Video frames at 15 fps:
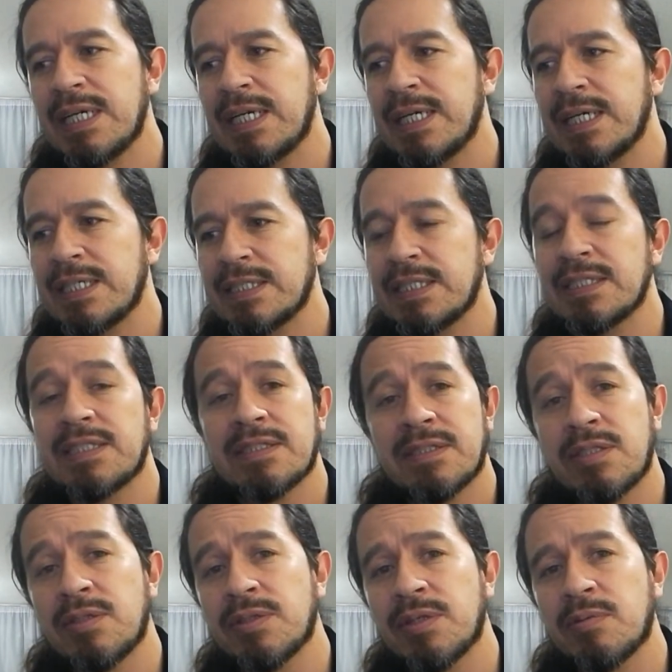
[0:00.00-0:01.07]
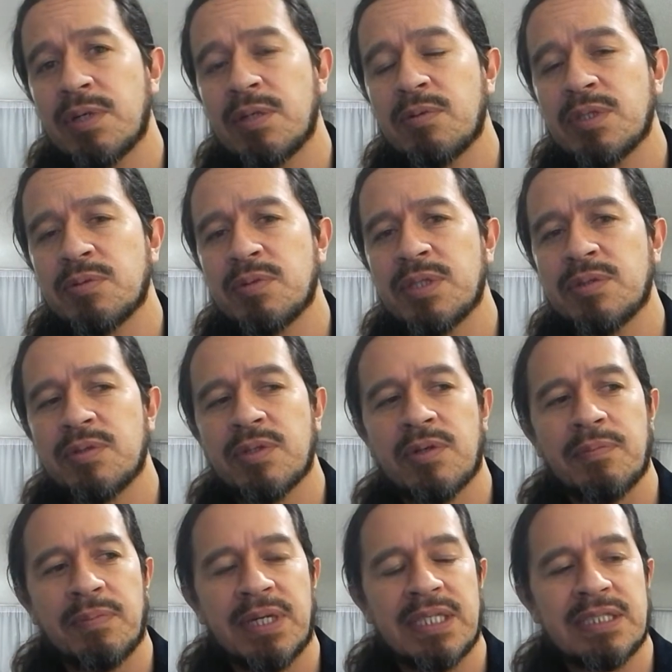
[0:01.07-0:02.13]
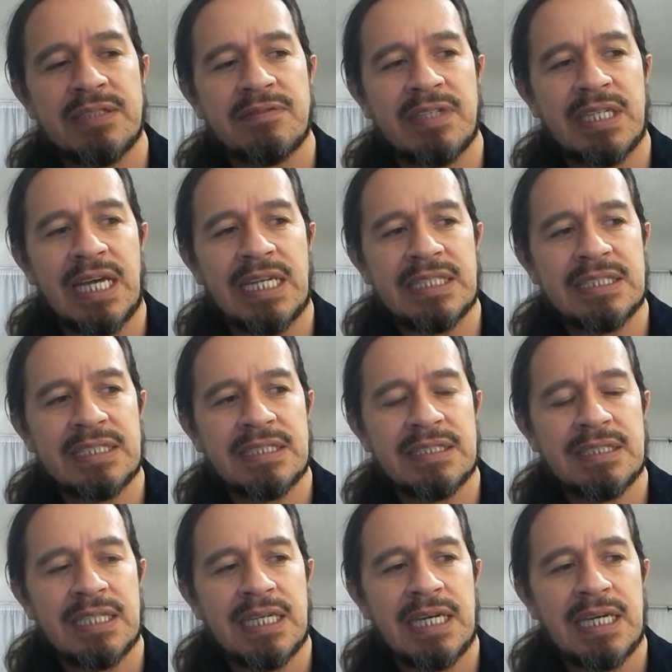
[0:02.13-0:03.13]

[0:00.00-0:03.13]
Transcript: And this is the other way in which we do comparative analysis.